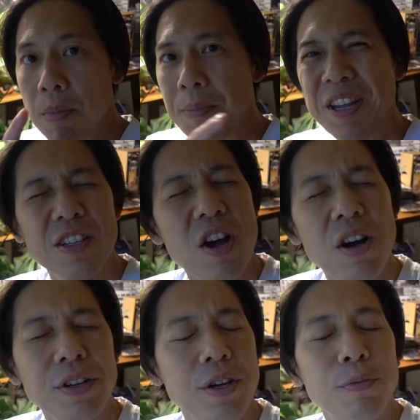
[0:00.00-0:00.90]
Maybe you can
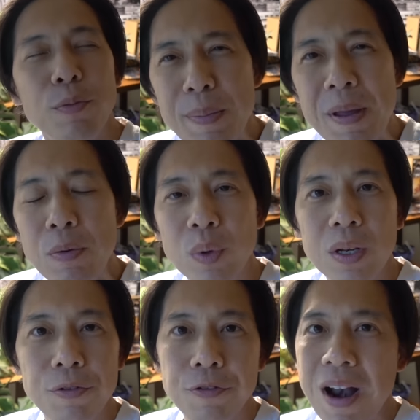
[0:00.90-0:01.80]
talk your weeping
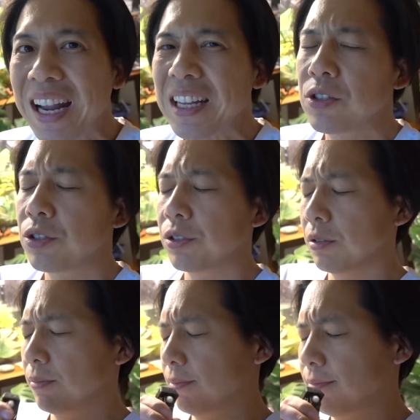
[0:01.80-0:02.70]
willow frag into